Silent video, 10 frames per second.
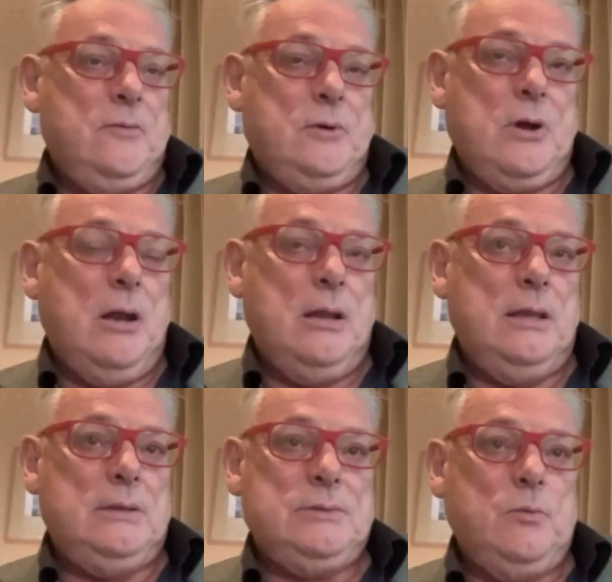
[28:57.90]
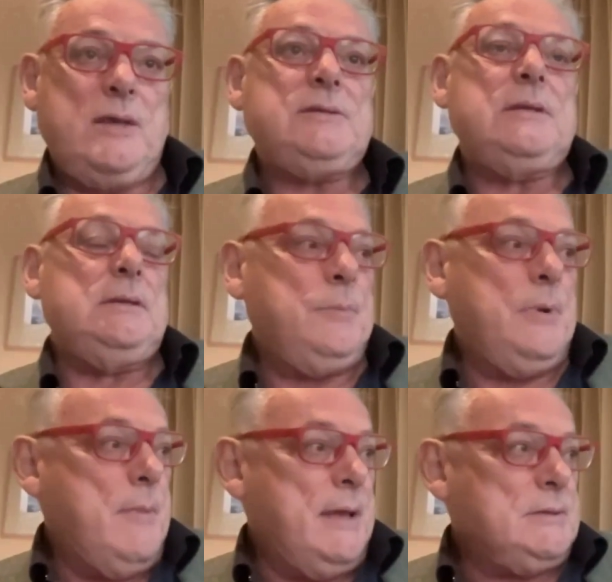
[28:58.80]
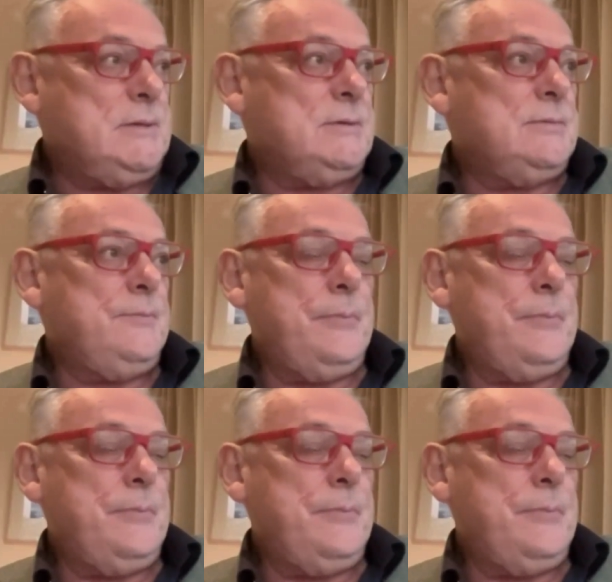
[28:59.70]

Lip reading: colleagues, Western diplomats,